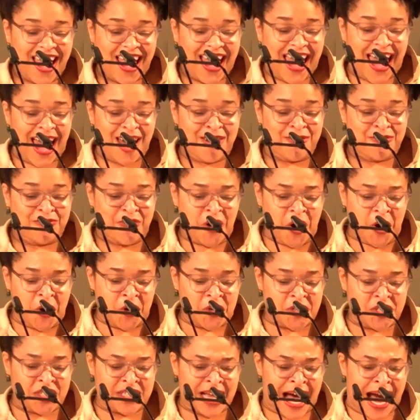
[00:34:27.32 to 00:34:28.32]
At
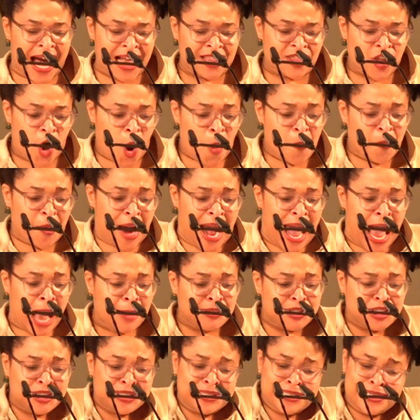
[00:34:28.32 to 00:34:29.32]
first, I thought
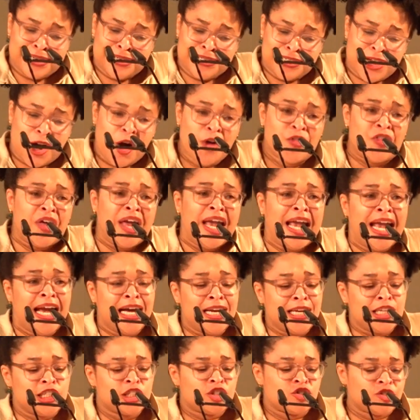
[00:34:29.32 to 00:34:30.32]
perhaps she didn't know the
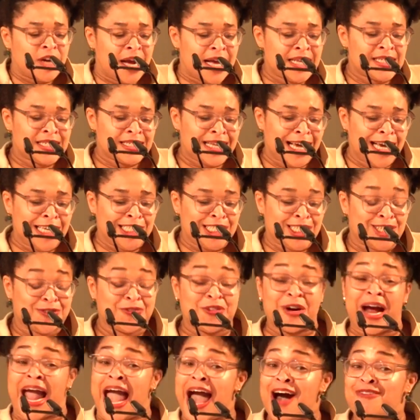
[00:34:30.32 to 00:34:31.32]
English translation
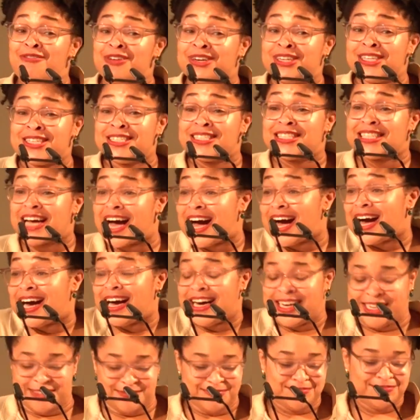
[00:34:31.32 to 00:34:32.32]
for "have a good
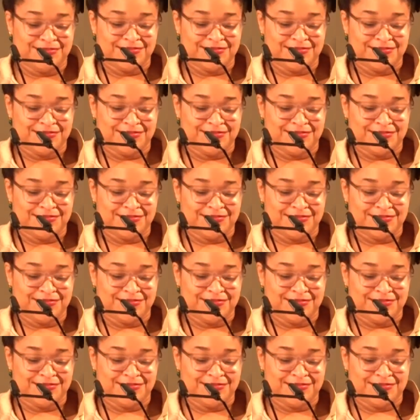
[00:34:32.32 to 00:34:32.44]
time."